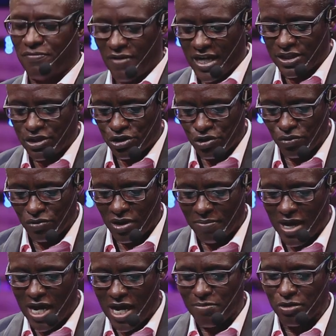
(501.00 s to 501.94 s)
verse 2,
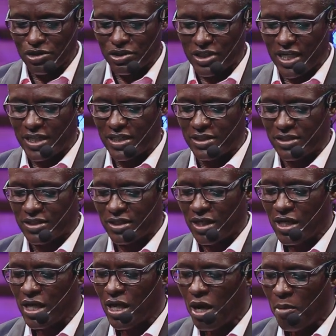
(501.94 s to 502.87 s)
the Bible says,
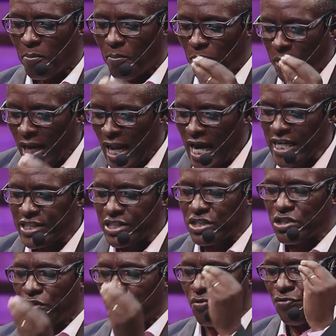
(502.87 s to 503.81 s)

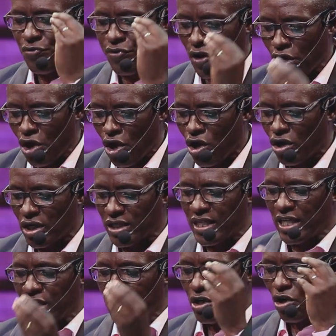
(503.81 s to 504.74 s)
bless the
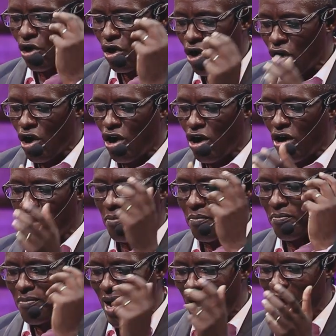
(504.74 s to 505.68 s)
Lord, O
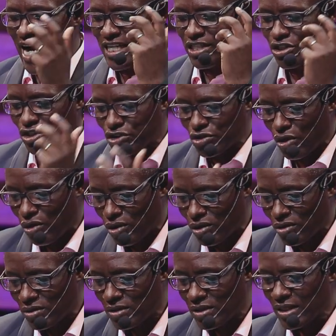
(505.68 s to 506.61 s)
my
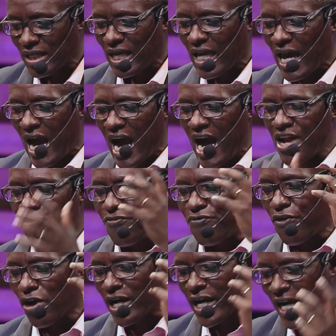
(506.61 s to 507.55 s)
soul, and
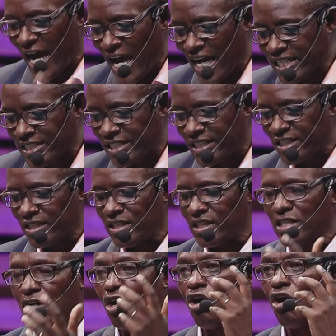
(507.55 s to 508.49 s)
forget
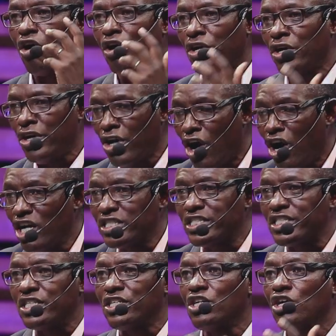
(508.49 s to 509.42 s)

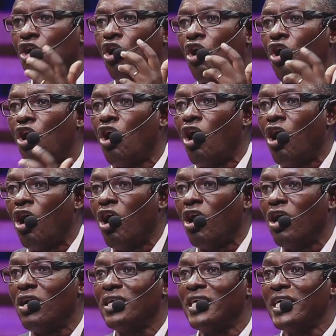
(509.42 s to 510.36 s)
not
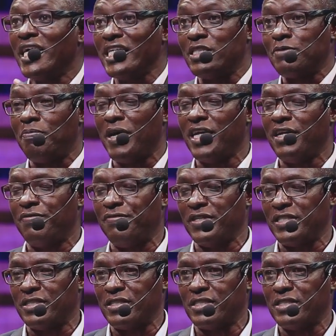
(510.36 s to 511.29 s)
all his
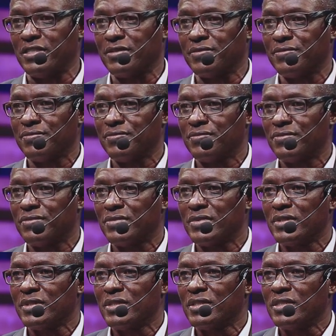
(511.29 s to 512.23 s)
benefits.
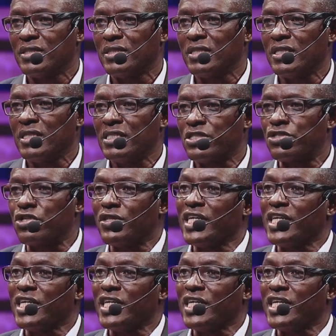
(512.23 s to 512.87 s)
So